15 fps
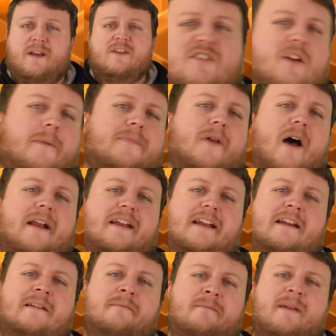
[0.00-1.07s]
Some thought
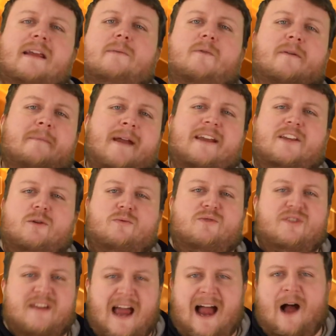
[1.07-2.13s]
eating meat would make you
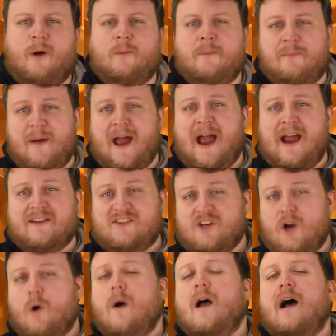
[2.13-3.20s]
down bad,
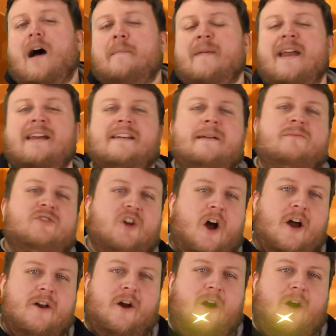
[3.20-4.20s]
so a man named John